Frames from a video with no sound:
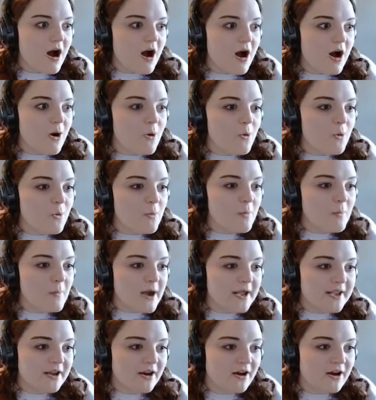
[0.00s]
Oh
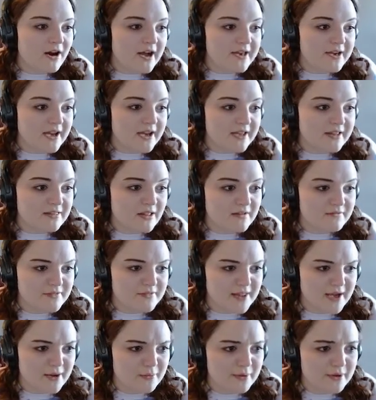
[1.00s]
my god, I love
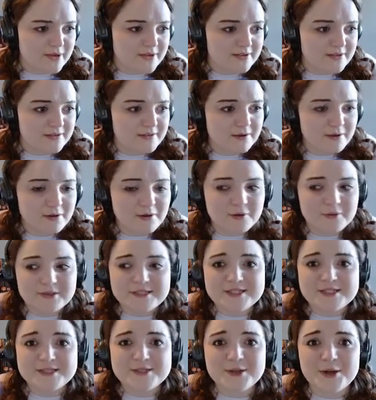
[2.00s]
that one. Oh,
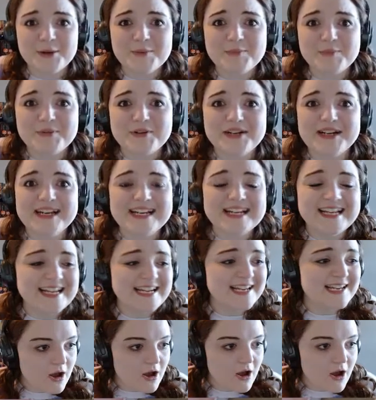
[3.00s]
it's so
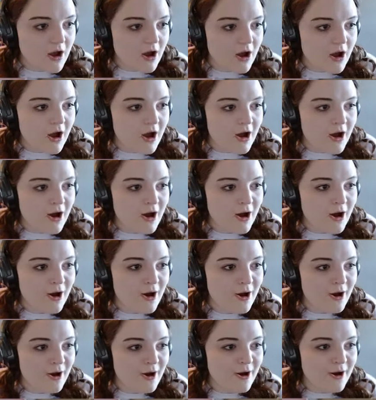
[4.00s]
pretty.
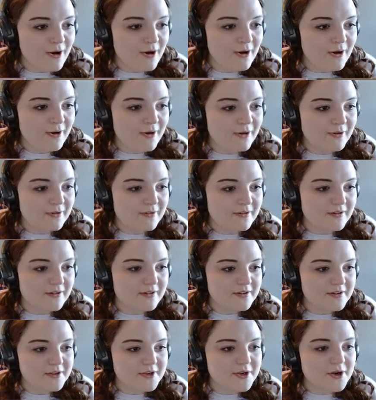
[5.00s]
Oh.
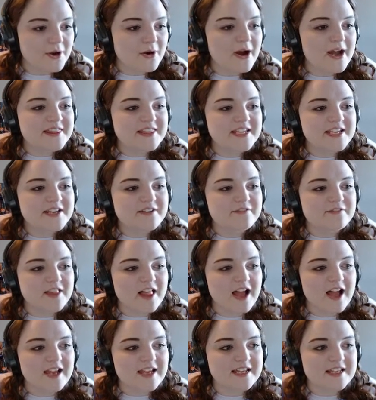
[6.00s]
You know, I think of
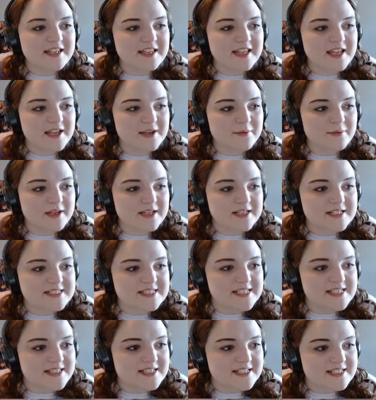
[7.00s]
Lion King when I
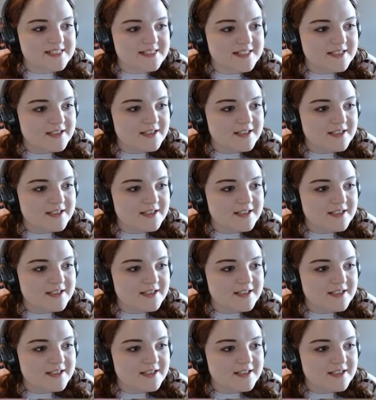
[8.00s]
see this.